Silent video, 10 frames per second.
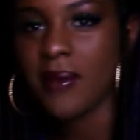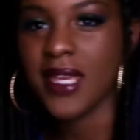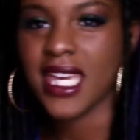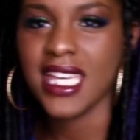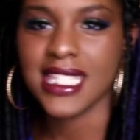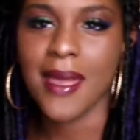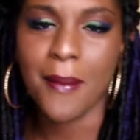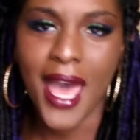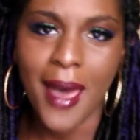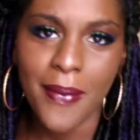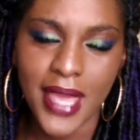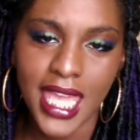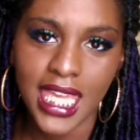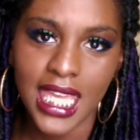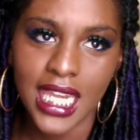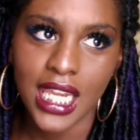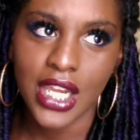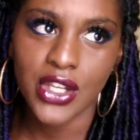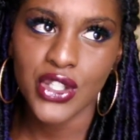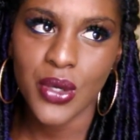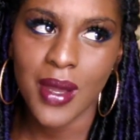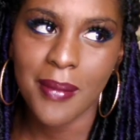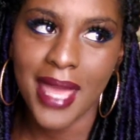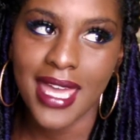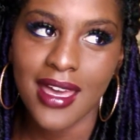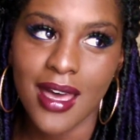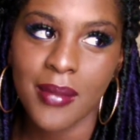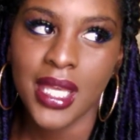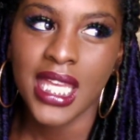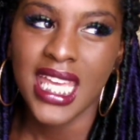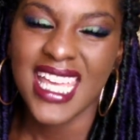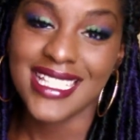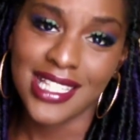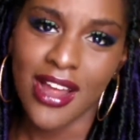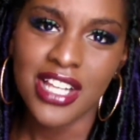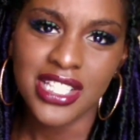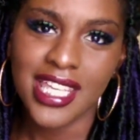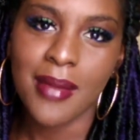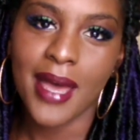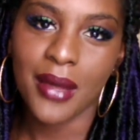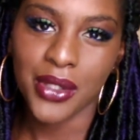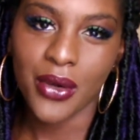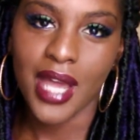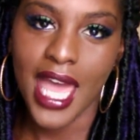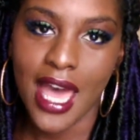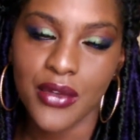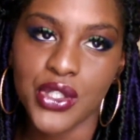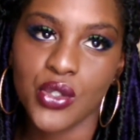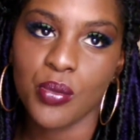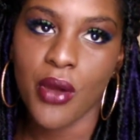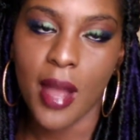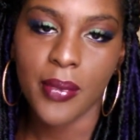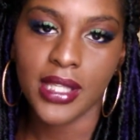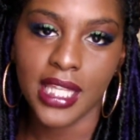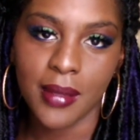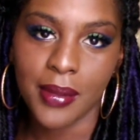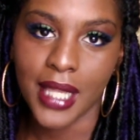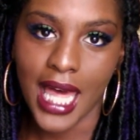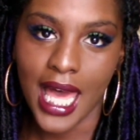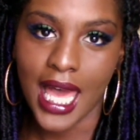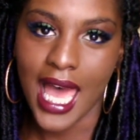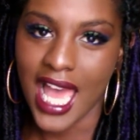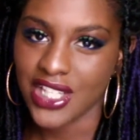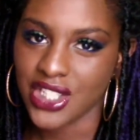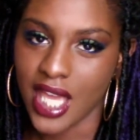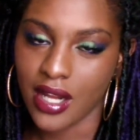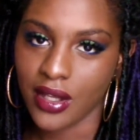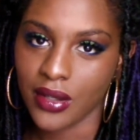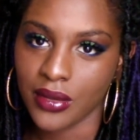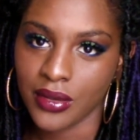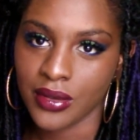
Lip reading: because in my opinion, doing makeup is largely about knowing how to properly apply eyeshadow.